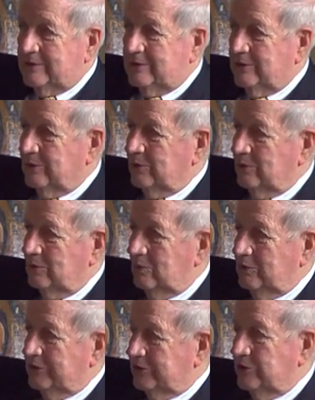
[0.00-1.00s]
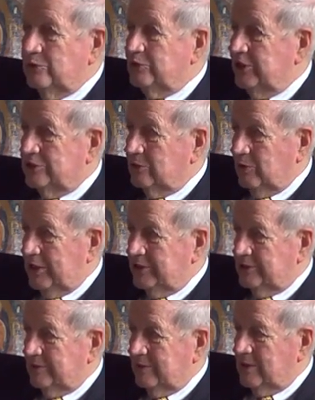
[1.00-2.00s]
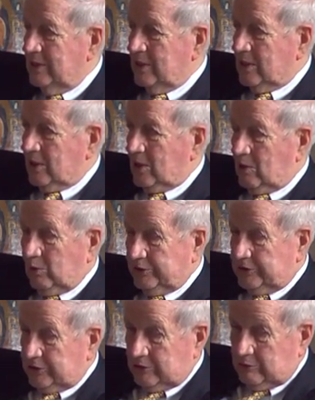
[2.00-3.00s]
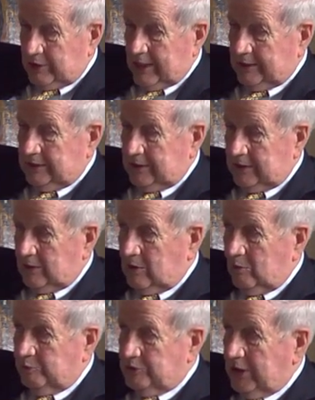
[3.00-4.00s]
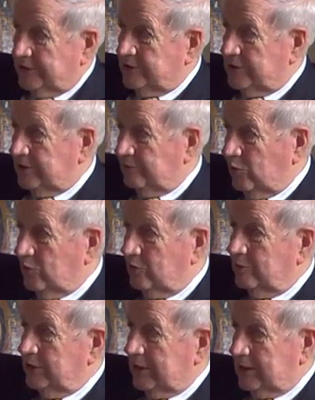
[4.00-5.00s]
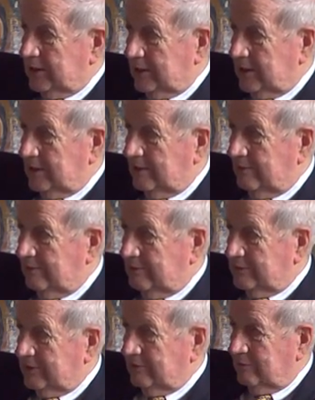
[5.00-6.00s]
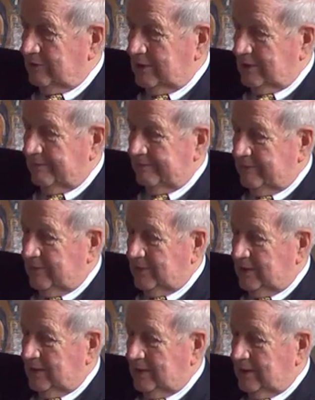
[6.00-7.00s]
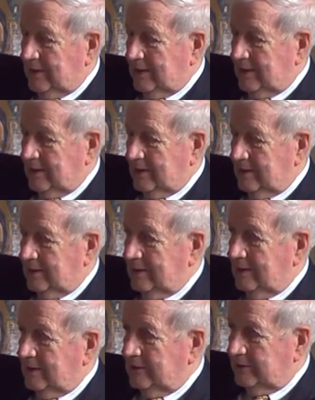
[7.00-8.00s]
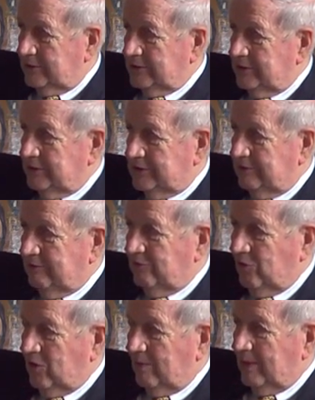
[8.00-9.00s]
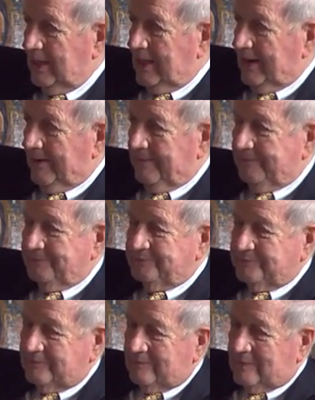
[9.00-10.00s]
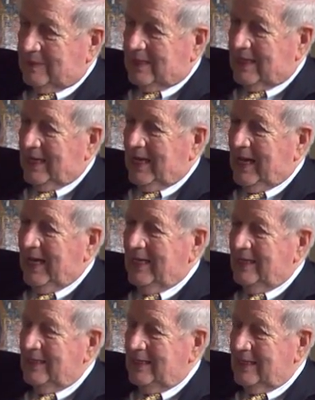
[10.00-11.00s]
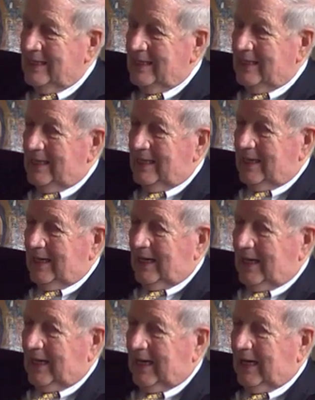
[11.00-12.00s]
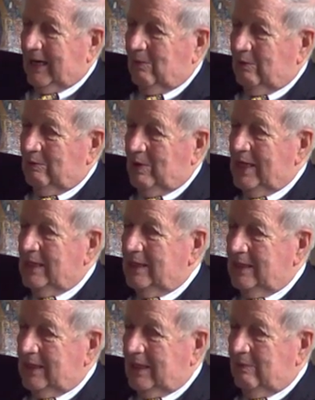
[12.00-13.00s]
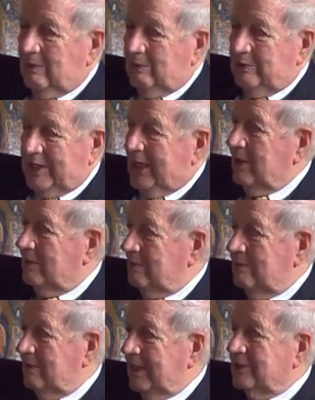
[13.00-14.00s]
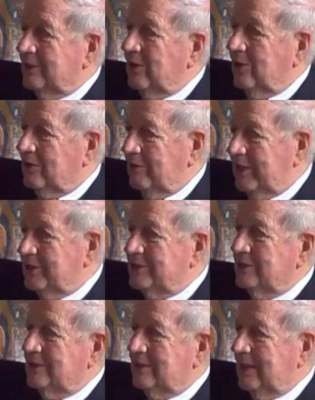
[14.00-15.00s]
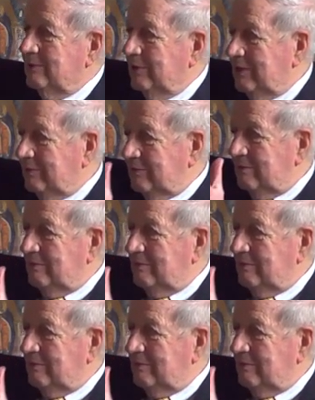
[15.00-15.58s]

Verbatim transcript: to this new situation was to create the Obchansky Forum, the, the, uh, um, uh, Civic Forum. Civic Forum. Mm -hmm. And uh, we went uh, we were there at the inauguration and we